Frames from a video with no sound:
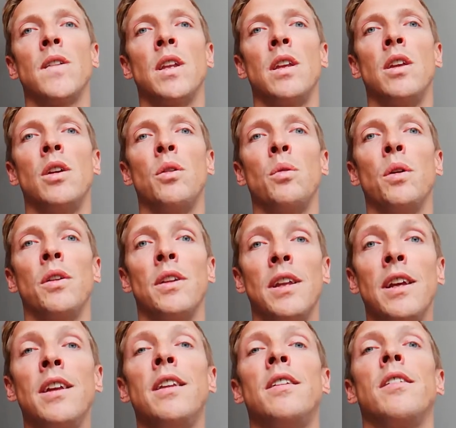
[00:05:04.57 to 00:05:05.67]
you will
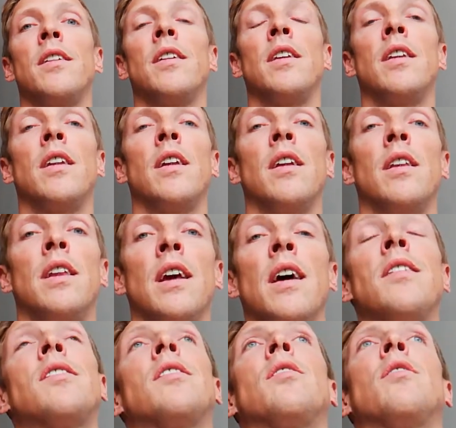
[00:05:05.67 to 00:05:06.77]
need the
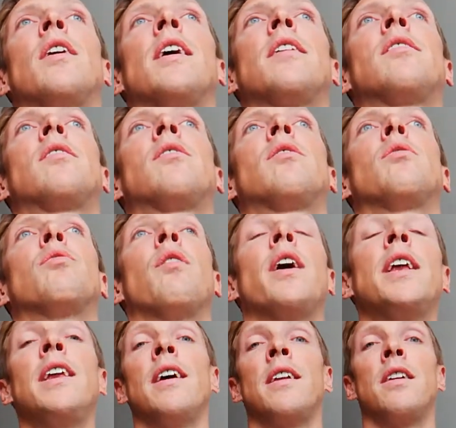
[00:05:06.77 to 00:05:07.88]
answer to that to
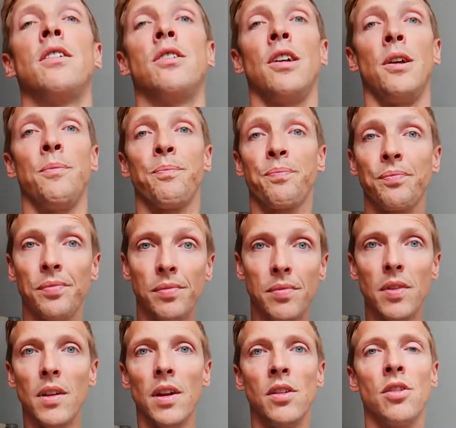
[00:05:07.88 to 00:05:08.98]
find the energy
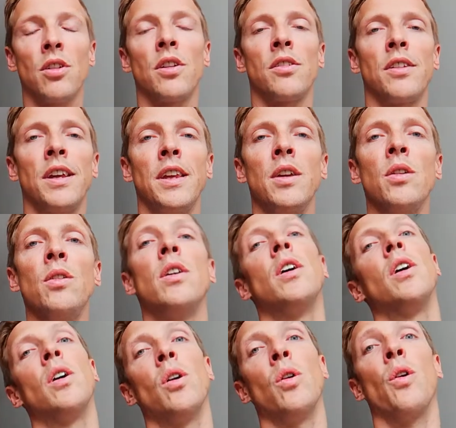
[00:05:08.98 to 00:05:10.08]
to continue
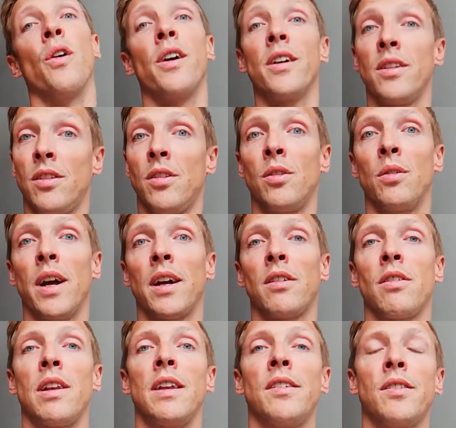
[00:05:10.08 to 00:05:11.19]
or to
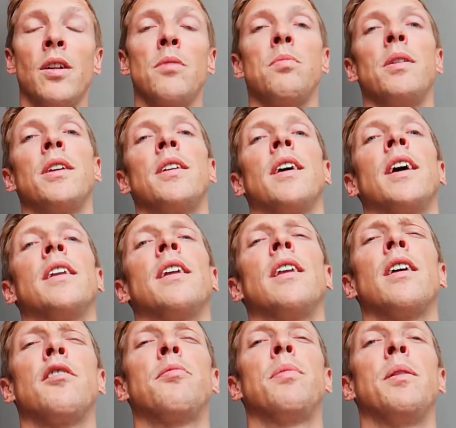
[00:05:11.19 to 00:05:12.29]
actually stop it. And a
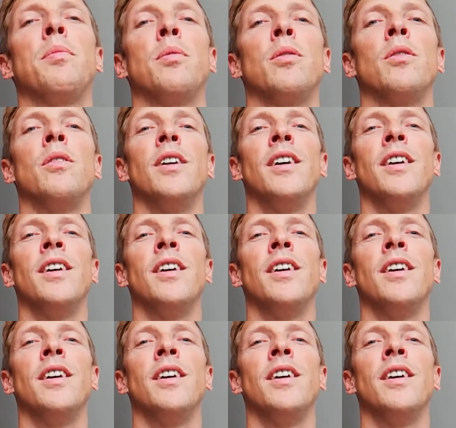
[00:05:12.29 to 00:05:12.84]
lot of people,